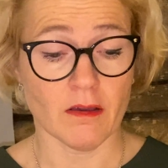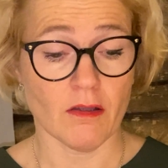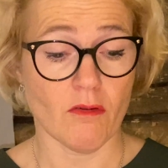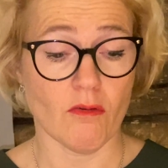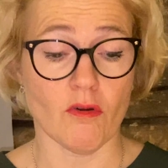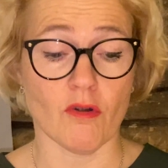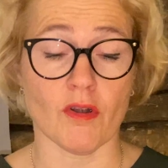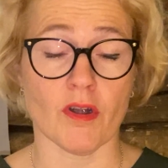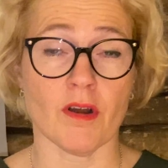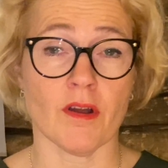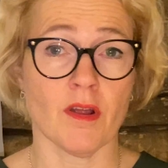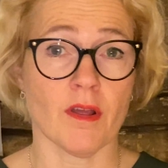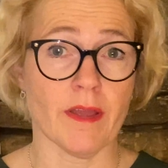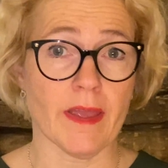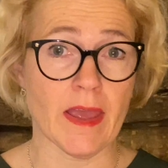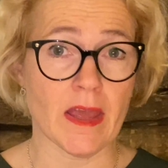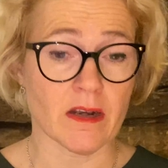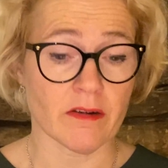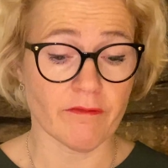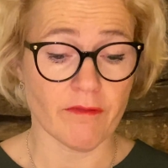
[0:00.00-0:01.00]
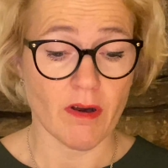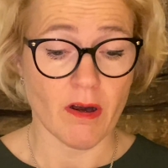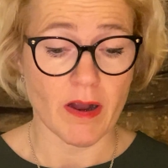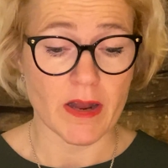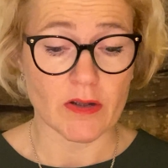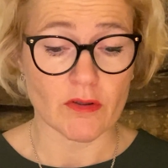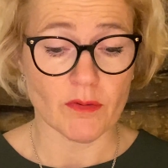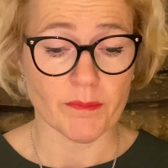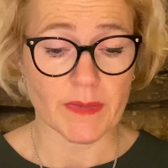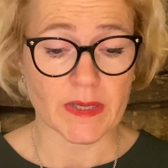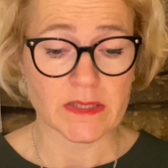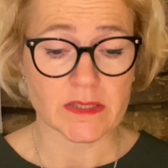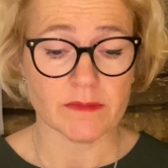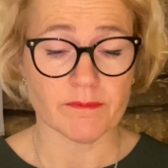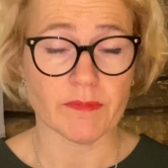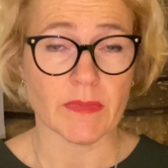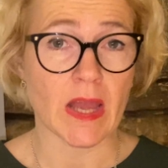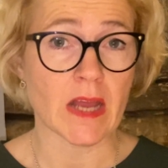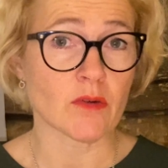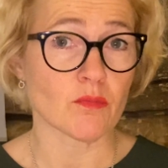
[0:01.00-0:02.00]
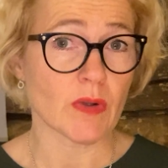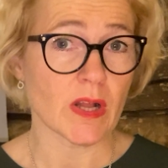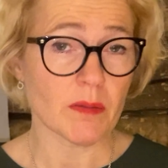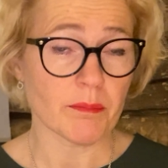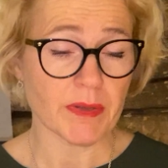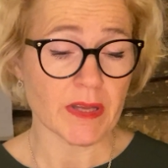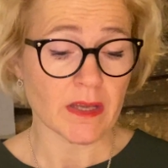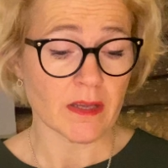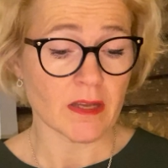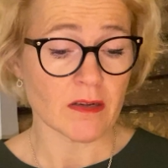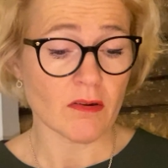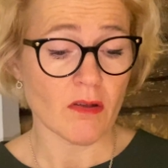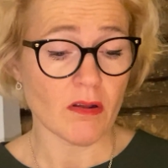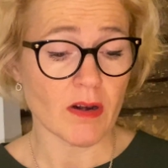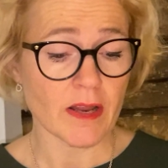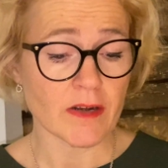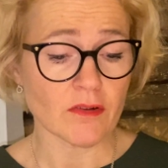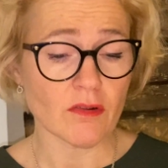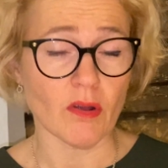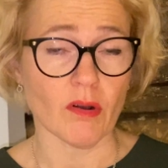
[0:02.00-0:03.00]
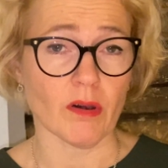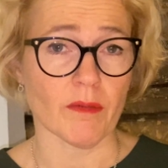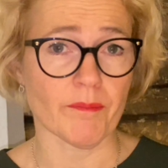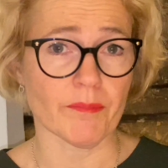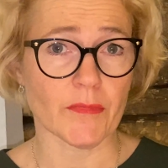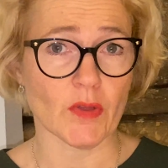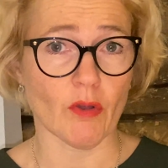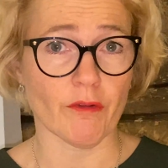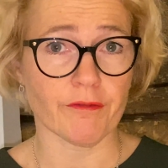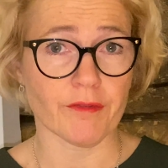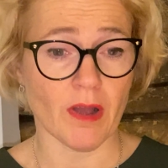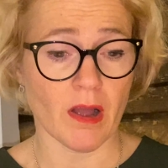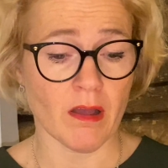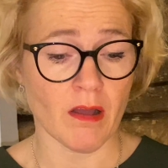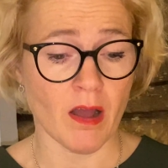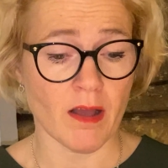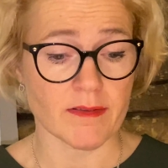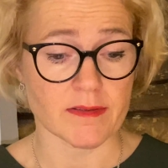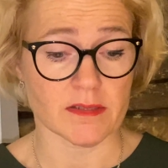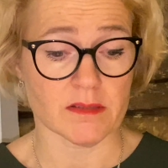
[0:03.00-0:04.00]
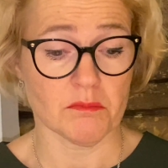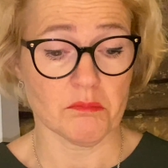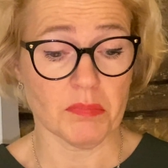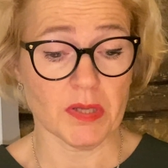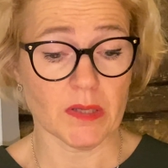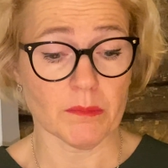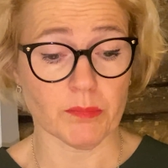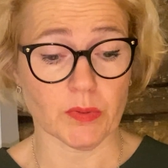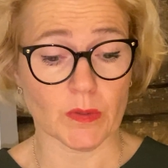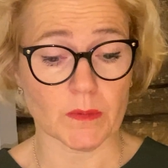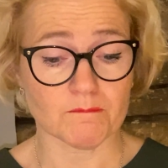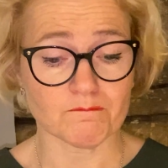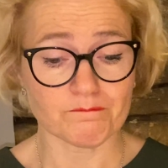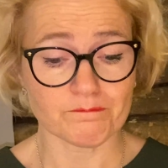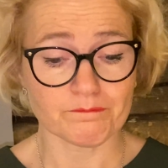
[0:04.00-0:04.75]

or environment and well-being in all and all of uh, us people.